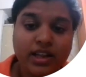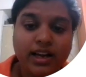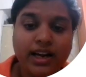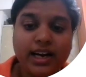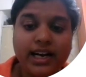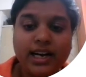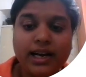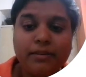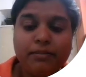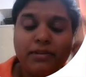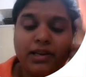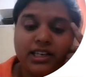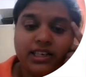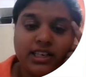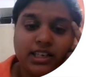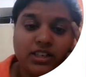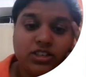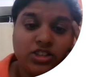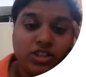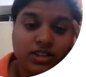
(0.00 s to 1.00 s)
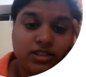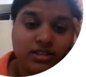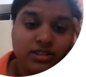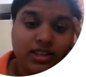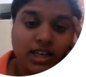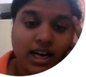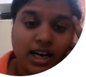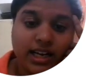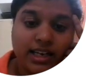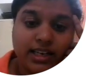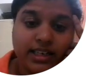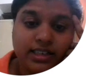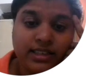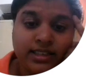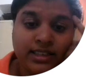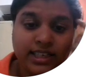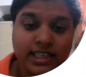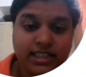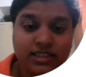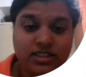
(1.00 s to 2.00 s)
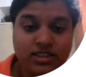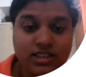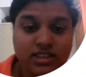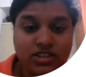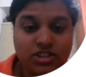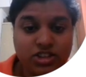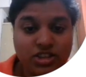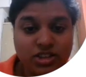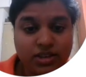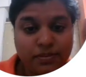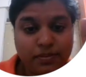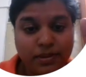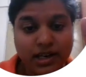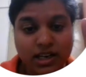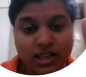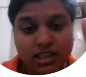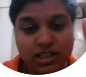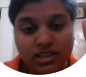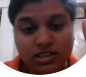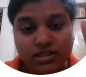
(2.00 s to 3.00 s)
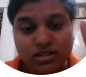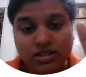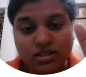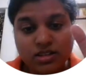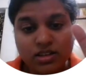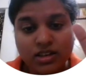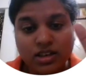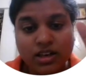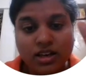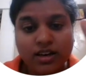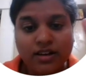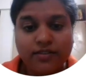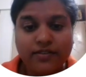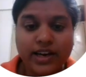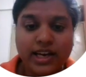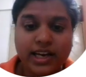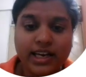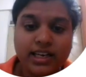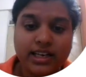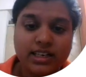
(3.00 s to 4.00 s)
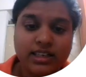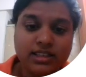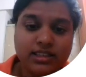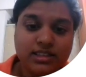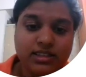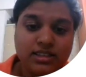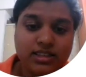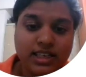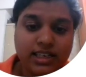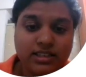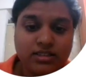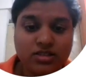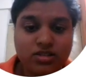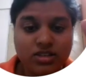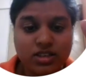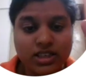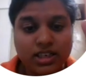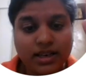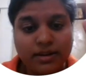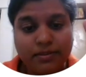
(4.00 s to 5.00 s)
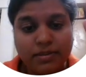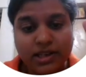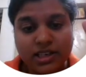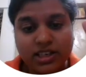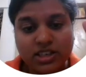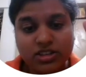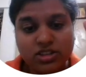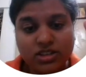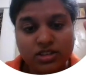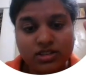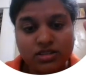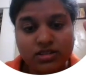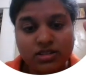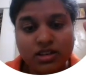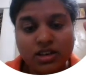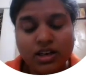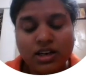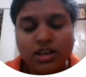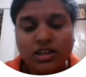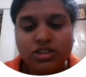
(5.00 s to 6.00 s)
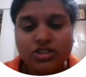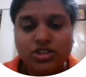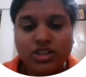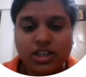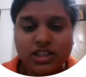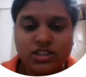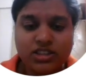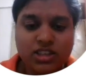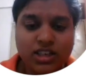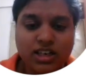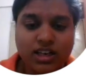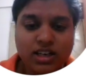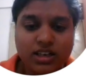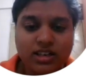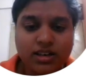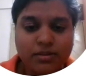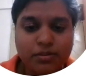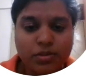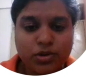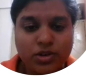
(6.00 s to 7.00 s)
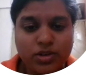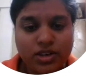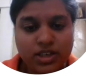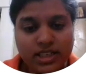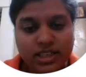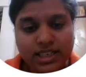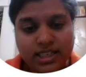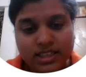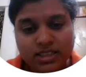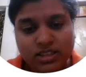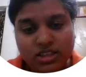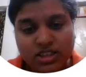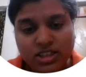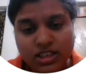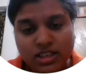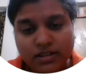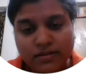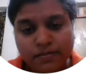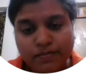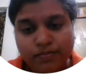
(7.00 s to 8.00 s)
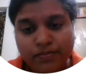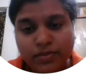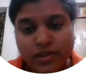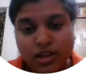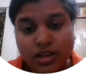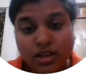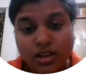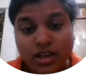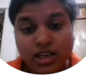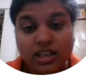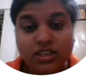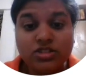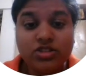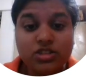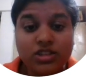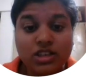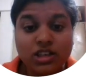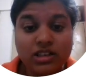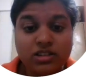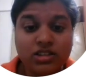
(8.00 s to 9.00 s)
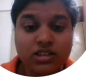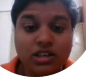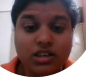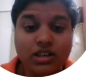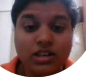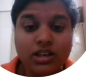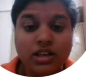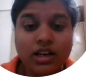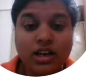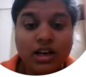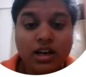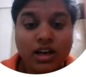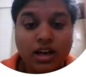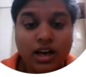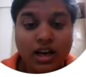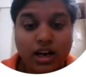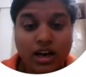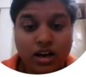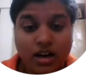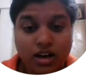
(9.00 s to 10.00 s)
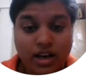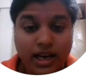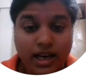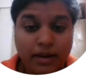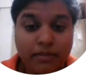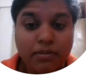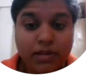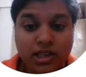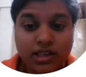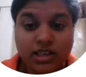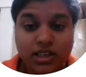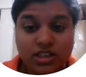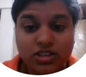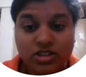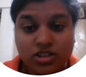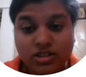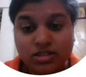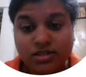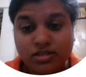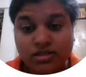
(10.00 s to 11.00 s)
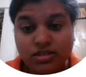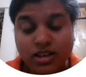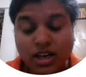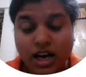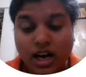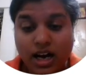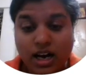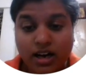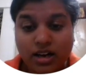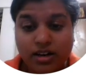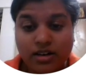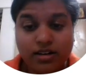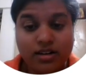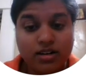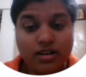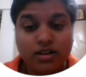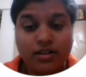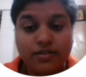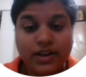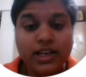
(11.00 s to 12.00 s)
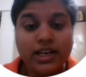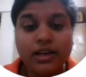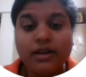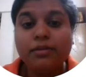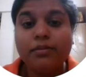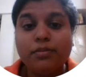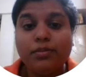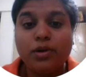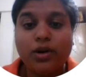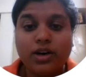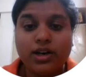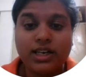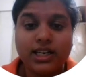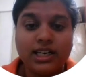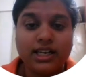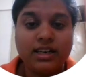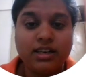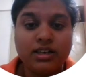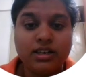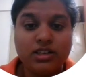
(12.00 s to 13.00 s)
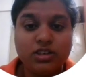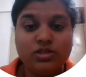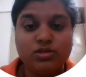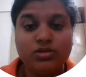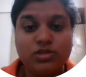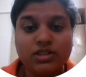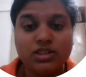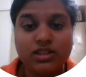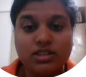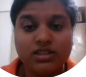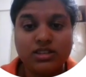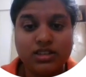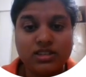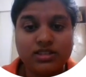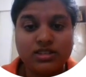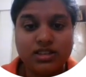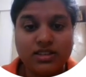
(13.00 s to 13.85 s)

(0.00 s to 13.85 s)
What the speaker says: And applications are in testing ship hulls, vehicles testing applications, structural component testing, construction applications are very important using this